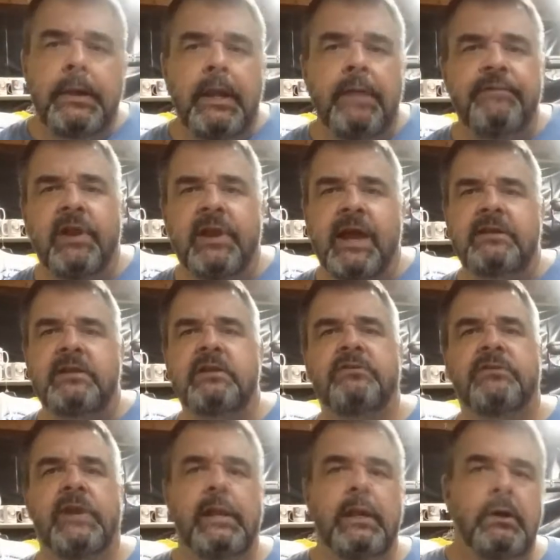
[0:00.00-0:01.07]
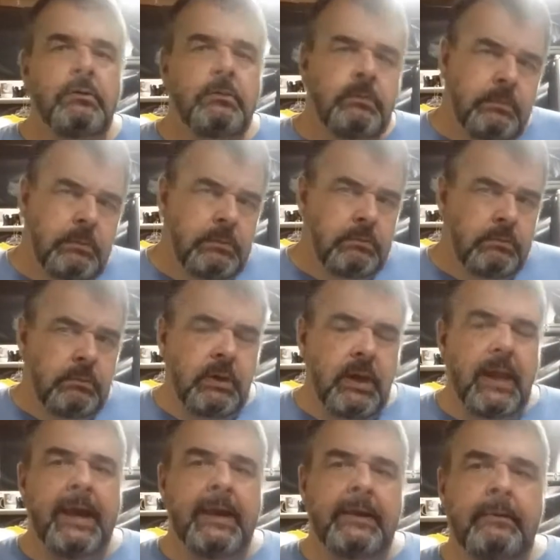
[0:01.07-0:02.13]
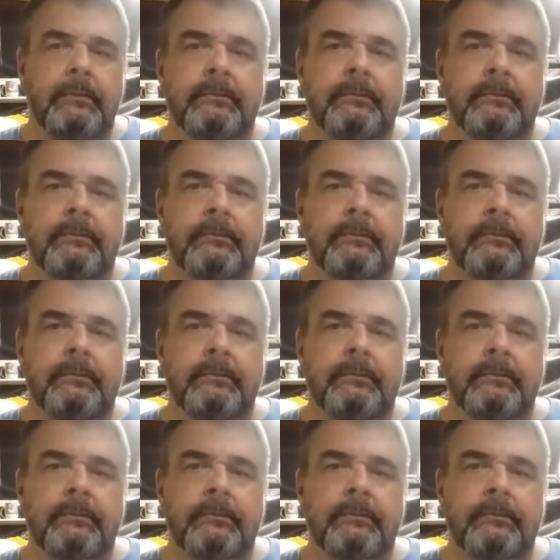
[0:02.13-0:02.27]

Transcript: if you like this video, like